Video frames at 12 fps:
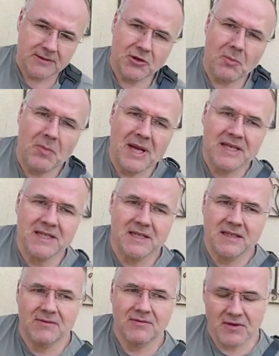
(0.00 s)
Tom
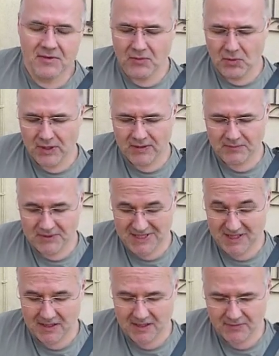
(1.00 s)
Petty, Free Falling,
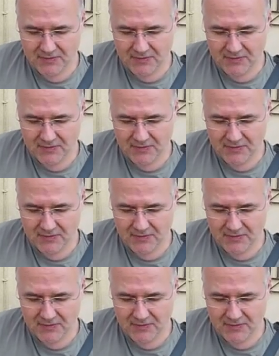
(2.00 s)
particularly,